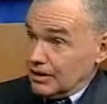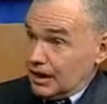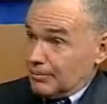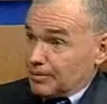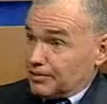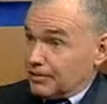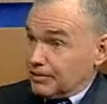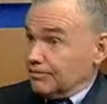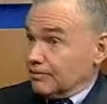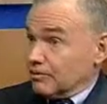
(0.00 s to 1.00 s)

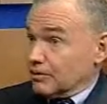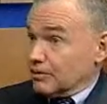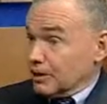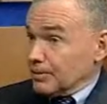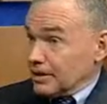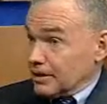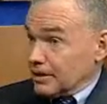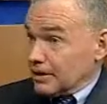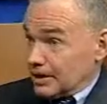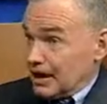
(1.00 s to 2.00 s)
opportunity for public
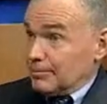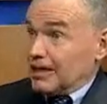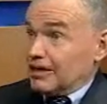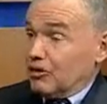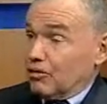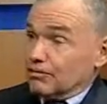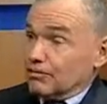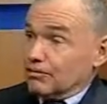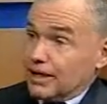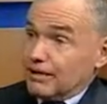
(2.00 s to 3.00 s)
comment on the
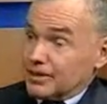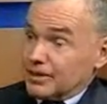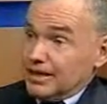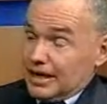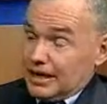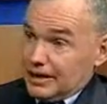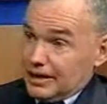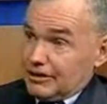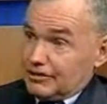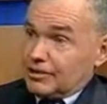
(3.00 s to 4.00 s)
draft
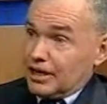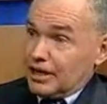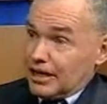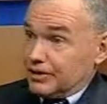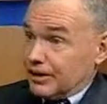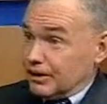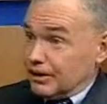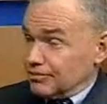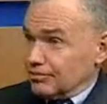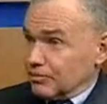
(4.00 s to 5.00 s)
EIS. And
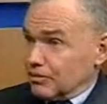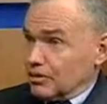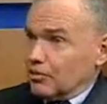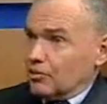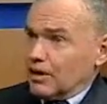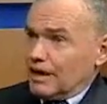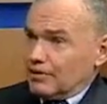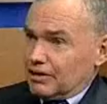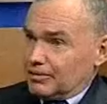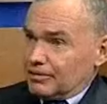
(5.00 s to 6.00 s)
there's where we will have
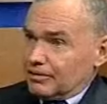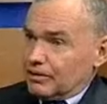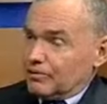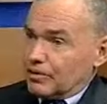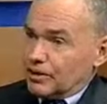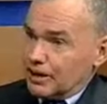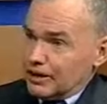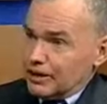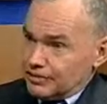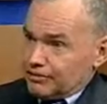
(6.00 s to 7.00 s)
an opportunity for
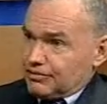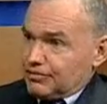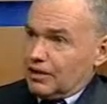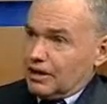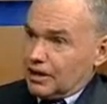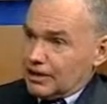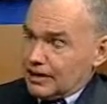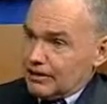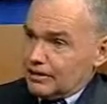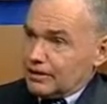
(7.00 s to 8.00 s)
testifying,
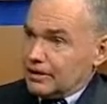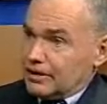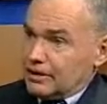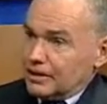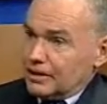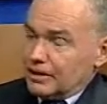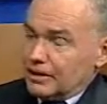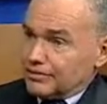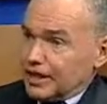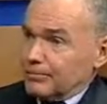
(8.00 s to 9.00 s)
hearing
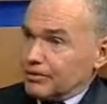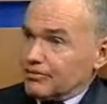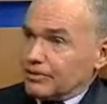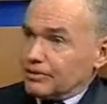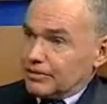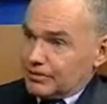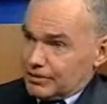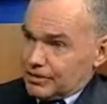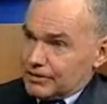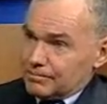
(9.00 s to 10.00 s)
statements from the citizenry.